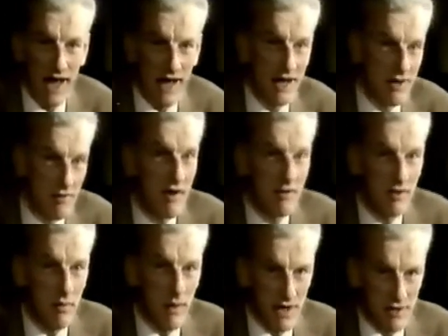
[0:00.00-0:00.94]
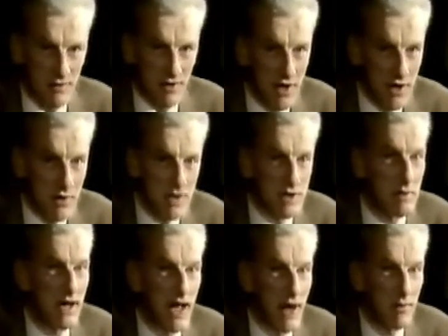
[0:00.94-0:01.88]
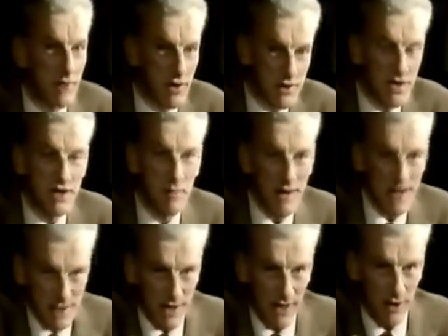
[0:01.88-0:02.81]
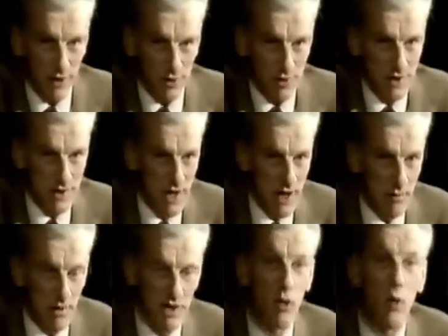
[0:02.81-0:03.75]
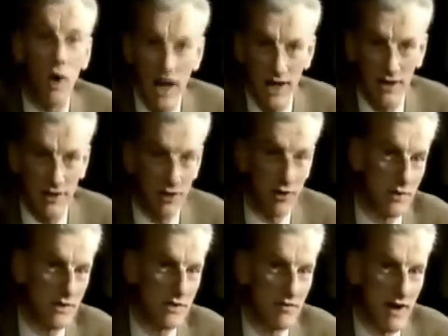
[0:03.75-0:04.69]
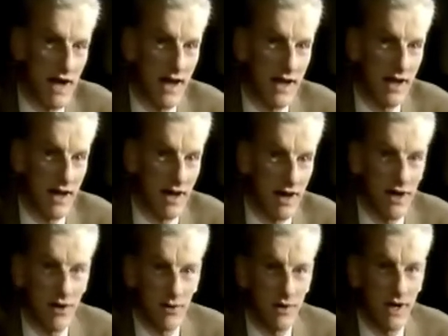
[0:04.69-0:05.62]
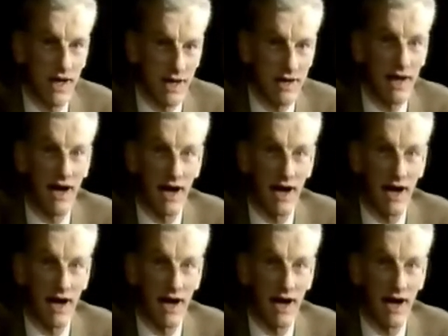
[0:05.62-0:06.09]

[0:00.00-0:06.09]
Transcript: In a favorite metaphor, he was to become not a domestic goose, but a wild goose flying alone and